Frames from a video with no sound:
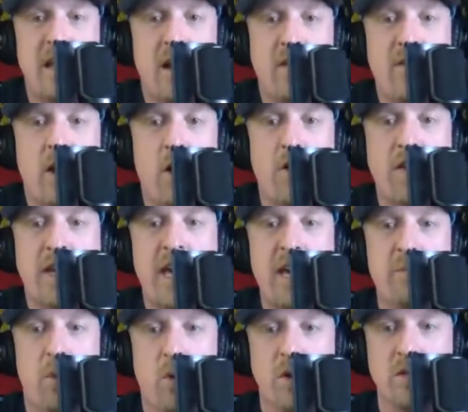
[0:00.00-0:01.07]
are on the
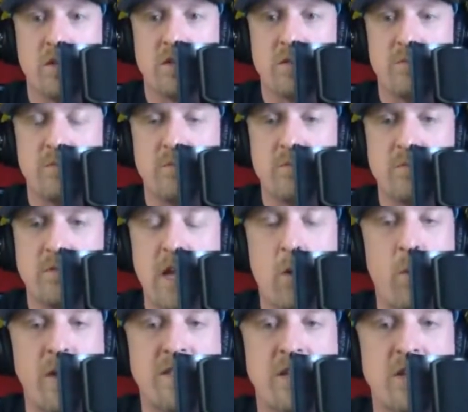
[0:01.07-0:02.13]
keyboards. Now,
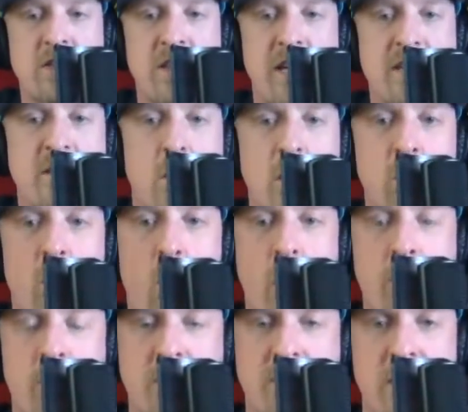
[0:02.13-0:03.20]
research says only
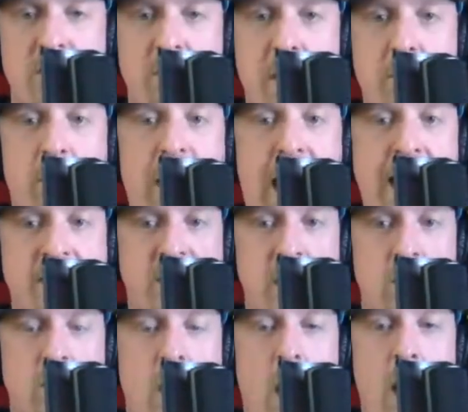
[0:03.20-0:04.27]
1% of people actually
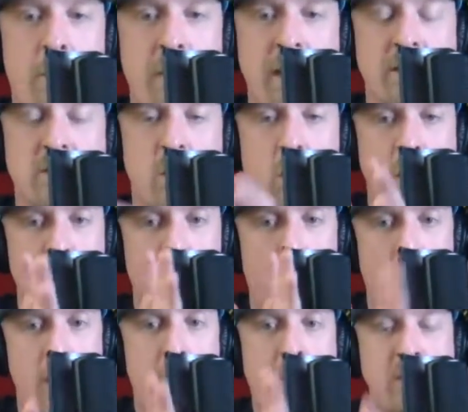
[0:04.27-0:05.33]
will comment. So only
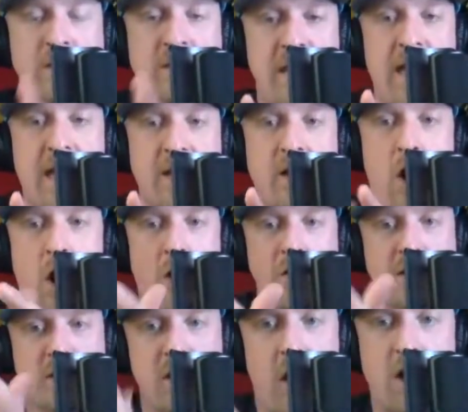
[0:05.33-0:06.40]
1%. All
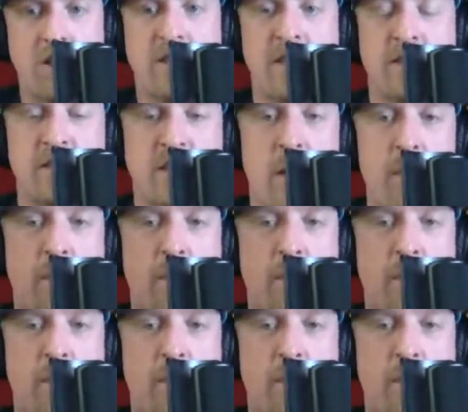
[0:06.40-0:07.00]
this nonsense is coming